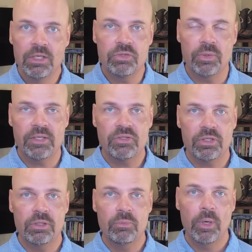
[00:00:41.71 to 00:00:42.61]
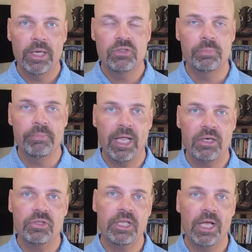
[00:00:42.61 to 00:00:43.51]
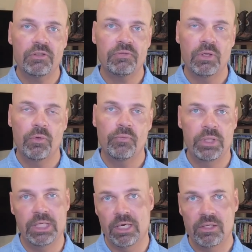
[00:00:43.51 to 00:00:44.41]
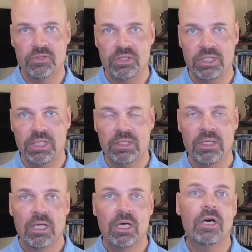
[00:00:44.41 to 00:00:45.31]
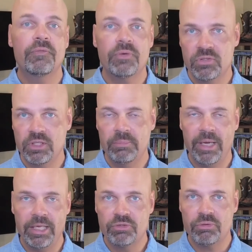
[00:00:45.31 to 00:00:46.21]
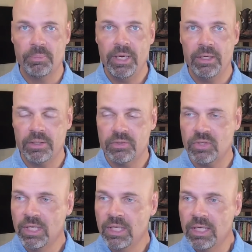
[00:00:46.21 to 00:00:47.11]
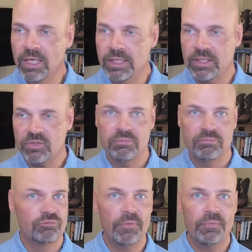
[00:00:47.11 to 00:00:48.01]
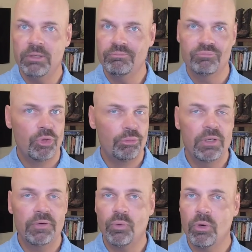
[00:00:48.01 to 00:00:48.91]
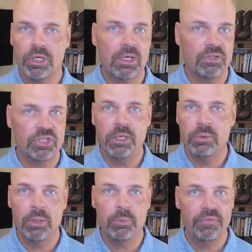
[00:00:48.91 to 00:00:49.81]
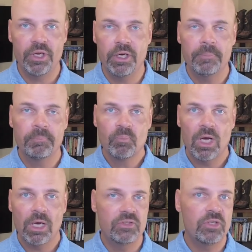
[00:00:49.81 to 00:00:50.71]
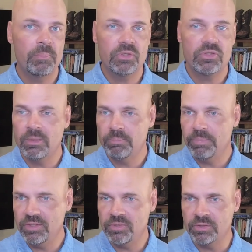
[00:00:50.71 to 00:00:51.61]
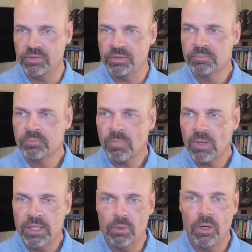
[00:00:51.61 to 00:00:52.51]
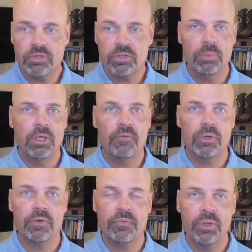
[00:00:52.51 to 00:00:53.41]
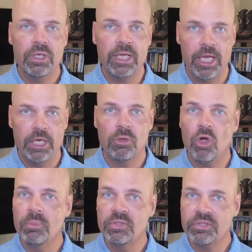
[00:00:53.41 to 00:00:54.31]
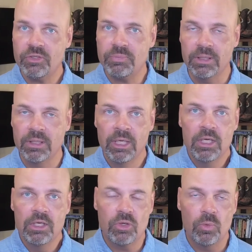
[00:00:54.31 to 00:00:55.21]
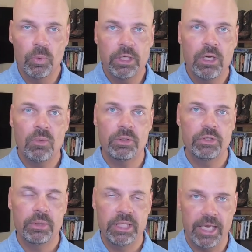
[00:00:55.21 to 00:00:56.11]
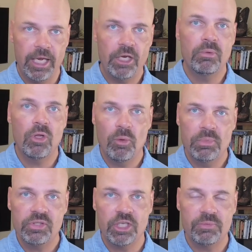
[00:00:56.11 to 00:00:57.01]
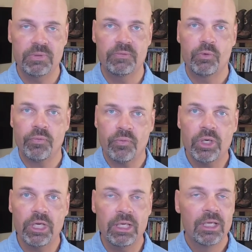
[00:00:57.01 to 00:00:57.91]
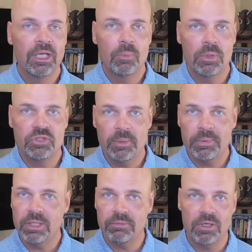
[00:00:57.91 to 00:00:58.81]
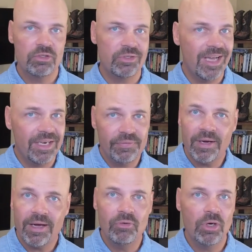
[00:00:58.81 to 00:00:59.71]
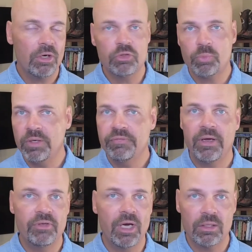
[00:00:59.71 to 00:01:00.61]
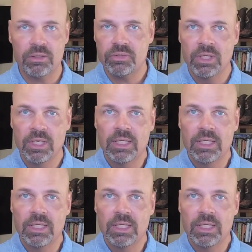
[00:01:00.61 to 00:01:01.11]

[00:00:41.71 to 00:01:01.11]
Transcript: So that's a good way to manage the cash flow for the unseen, unforeseen maintenance repairs, and that's roughly three to four hundred dollars annually. We figure on a 10% basis. Now, also, we offer a free annual home assessment. So we go and do the annual home assessment for free, which typically runs $95 to $125.